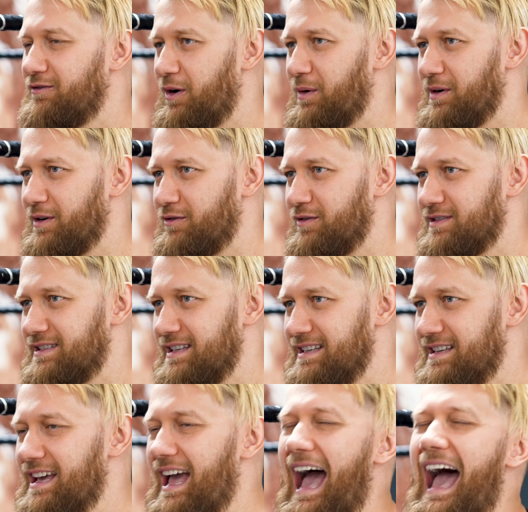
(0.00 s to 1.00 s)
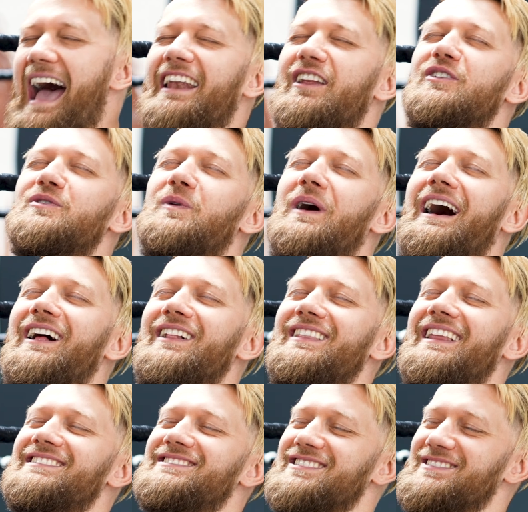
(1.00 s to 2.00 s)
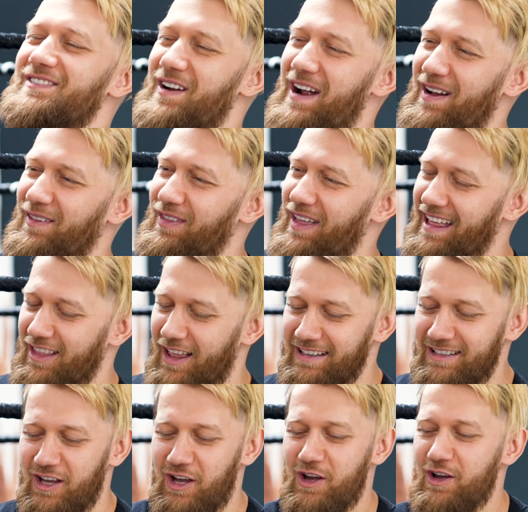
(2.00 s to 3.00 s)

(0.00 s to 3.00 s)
throw in mm. a receipt. And as well, let's just throw it out there, like,